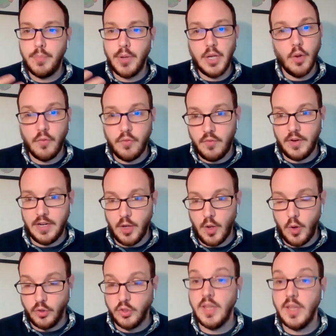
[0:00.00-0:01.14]
but not for very
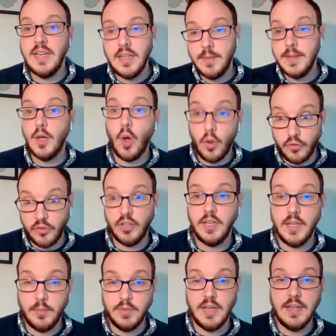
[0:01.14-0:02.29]
long. So they need to be
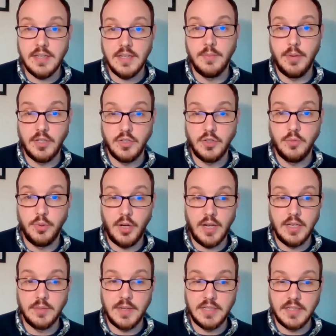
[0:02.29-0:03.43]
constantly updated by the
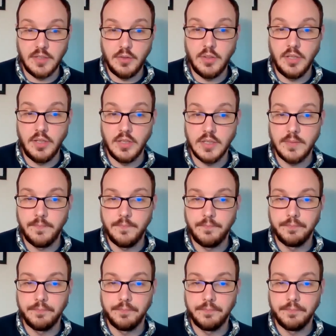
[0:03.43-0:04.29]
suprachiasmatic nucleus.